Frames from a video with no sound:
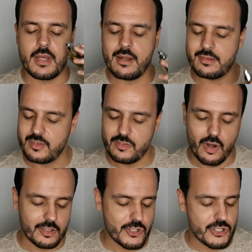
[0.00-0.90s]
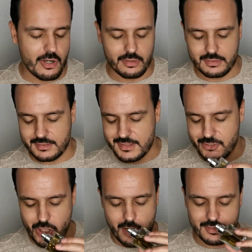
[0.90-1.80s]
Man, the dark
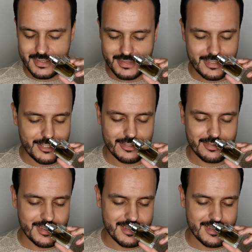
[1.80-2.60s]
chocolate in here